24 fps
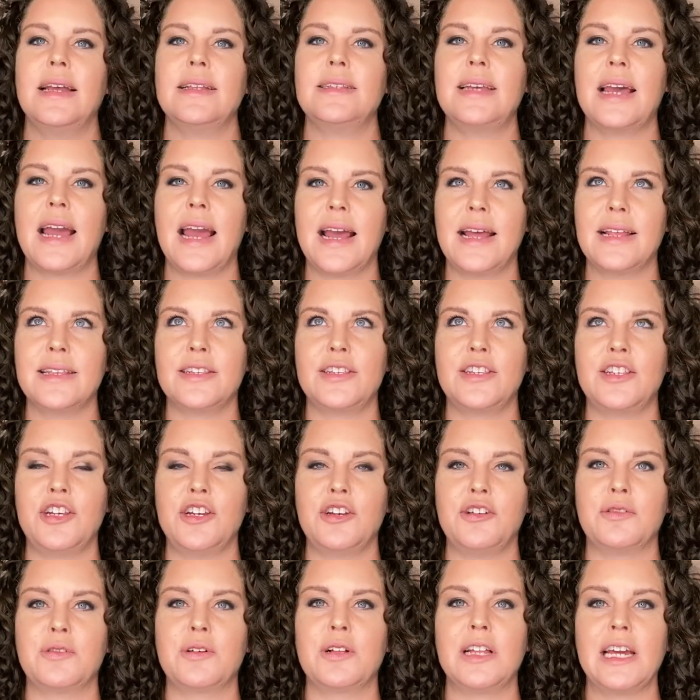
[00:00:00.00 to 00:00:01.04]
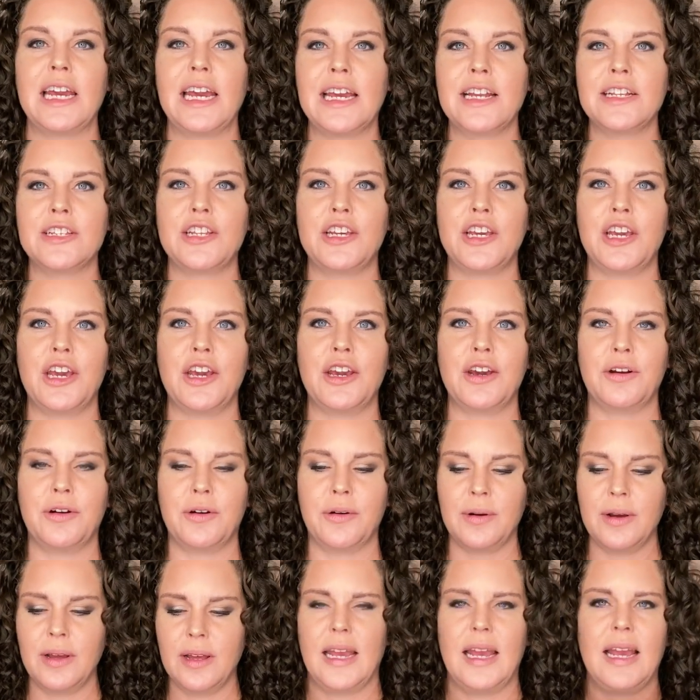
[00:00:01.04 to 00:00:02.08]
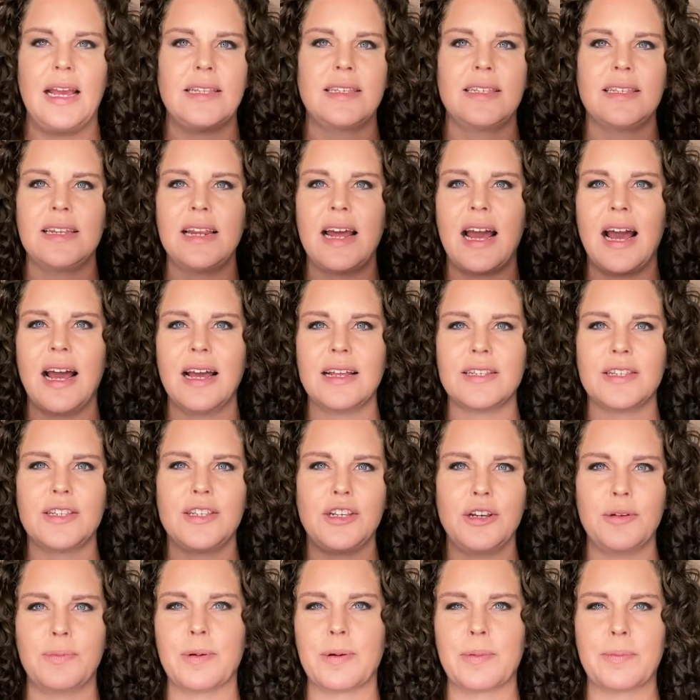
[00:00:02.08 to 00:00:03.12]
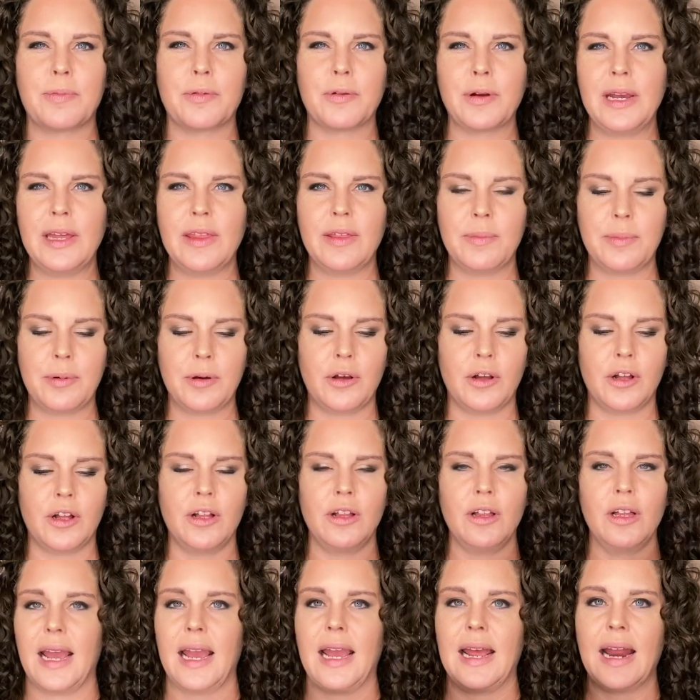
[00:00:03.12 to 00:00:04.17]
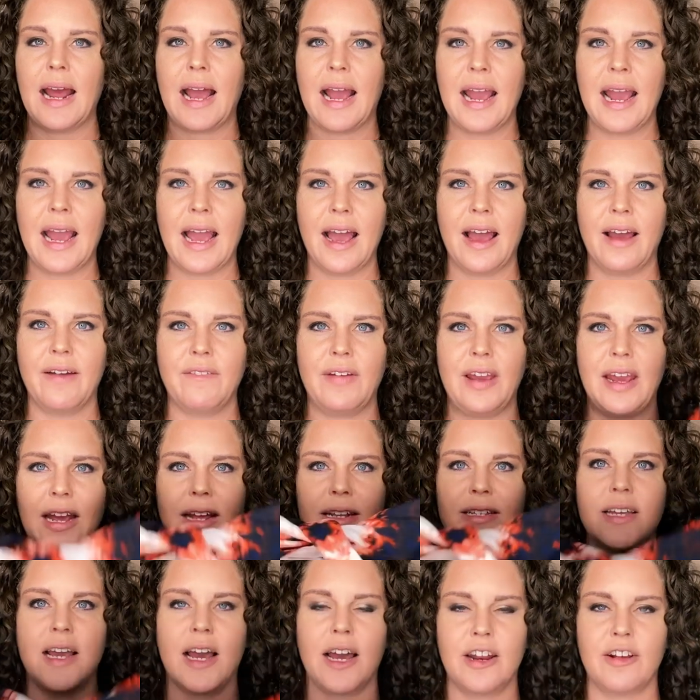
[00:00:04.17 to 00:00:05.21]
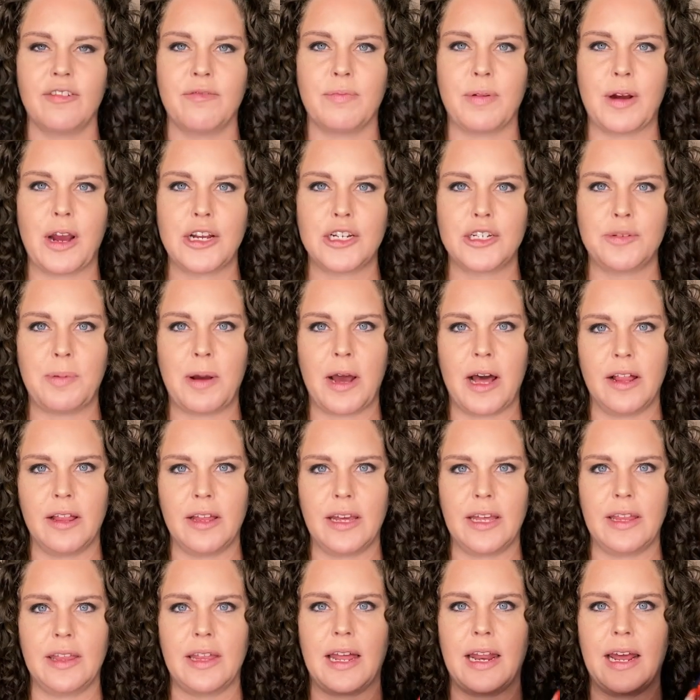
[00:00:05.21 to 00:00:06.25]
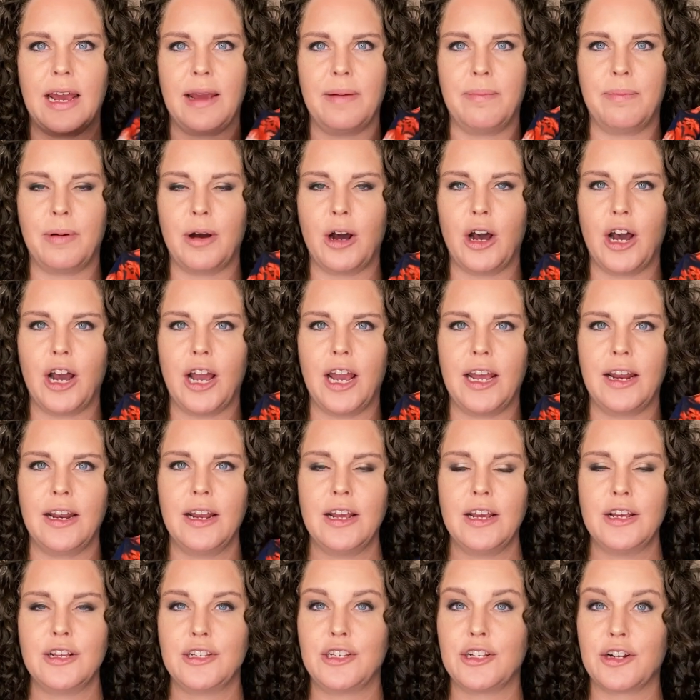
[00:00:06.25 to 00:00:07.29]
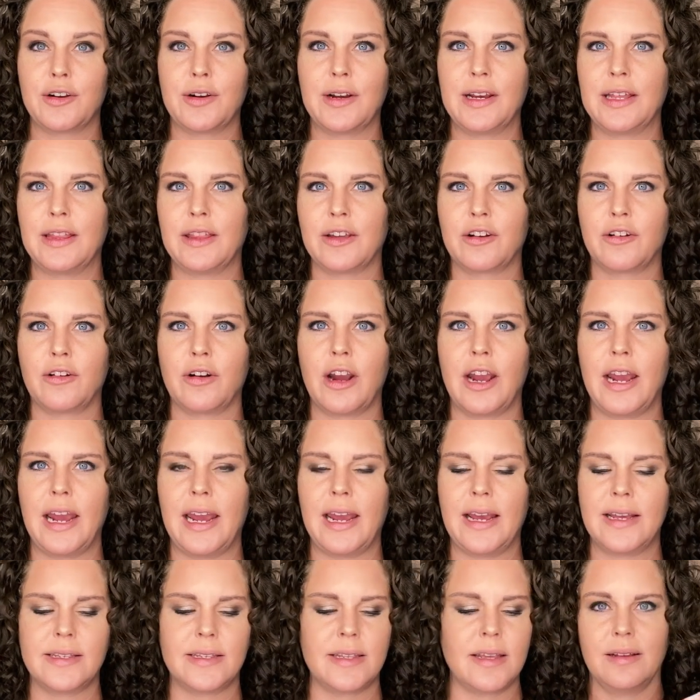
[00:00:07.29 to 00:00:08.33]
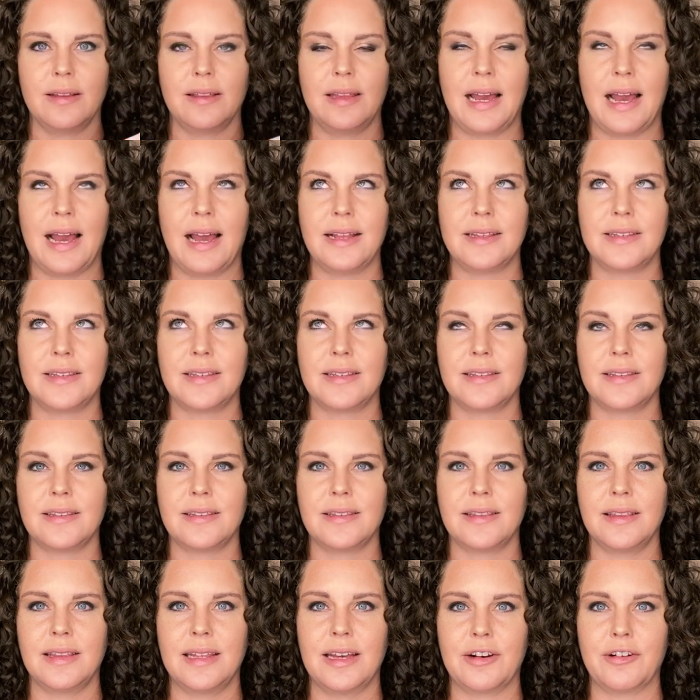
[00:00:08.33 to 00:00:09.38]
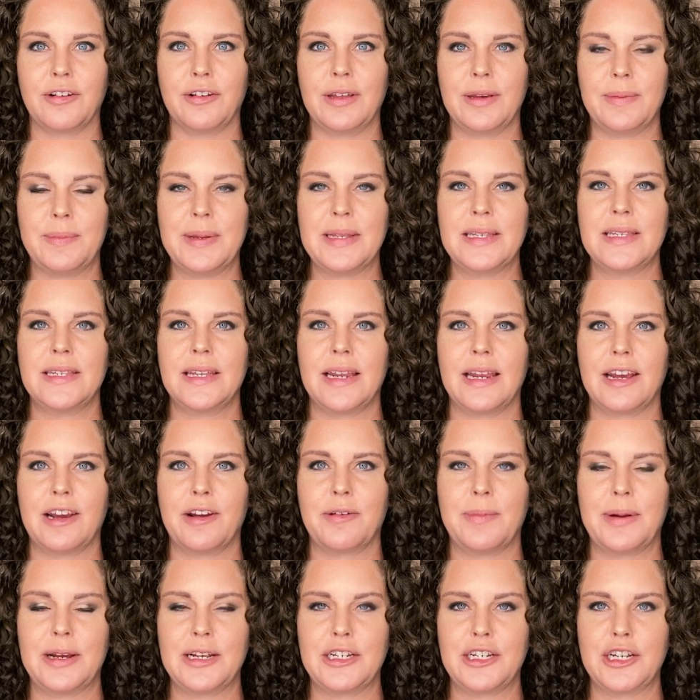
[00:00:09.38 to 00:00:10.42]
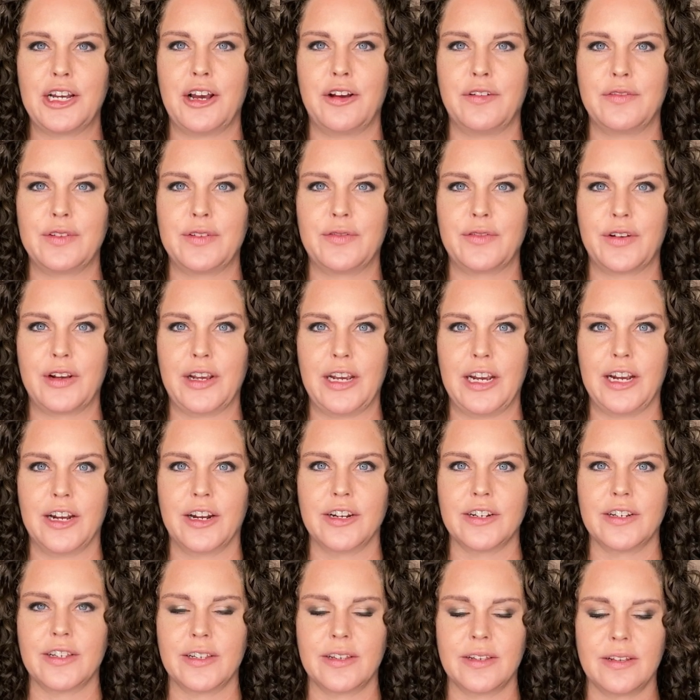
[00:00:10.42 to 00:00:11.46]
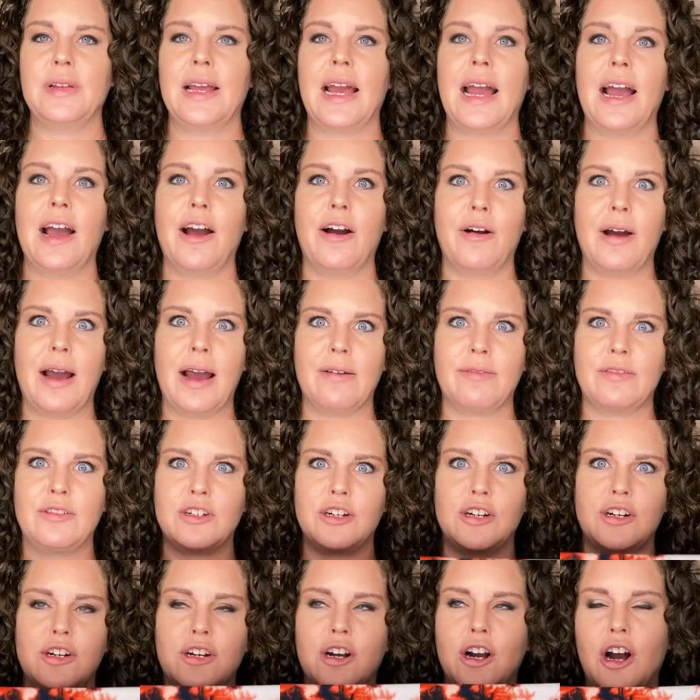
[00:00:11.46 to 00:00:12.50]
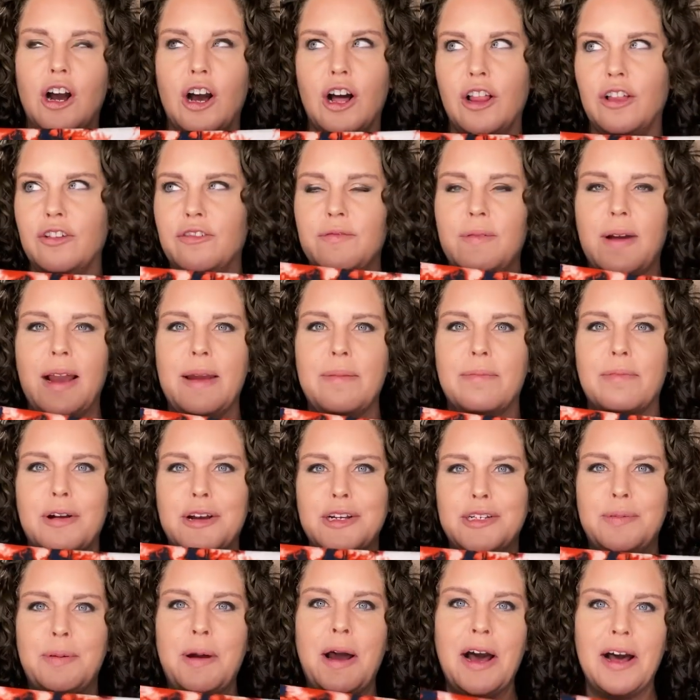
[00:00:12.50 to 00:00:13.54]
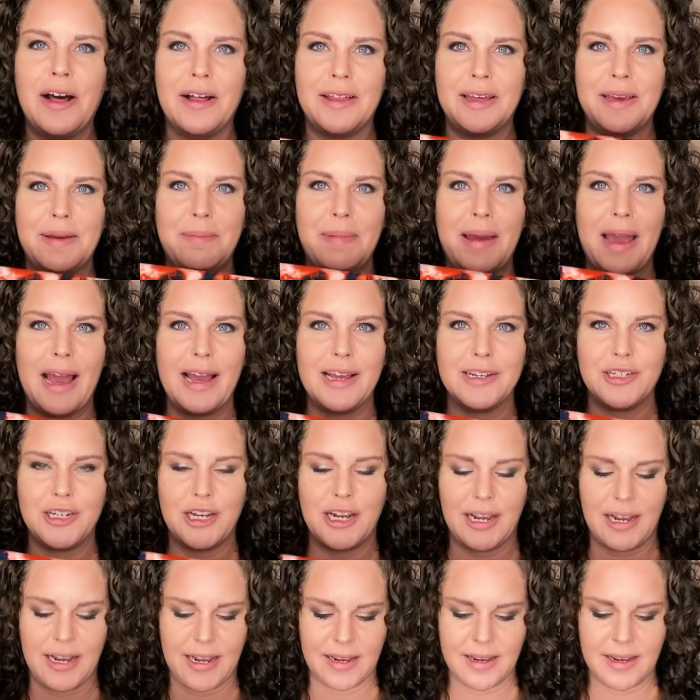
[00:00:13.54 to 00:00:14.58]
tends to cling to you. It's not super breathable. And I have a ton of brush poly that I bought during the craze that's literally been sitting on my shelves for years. Now, after all of my brush poly bashing,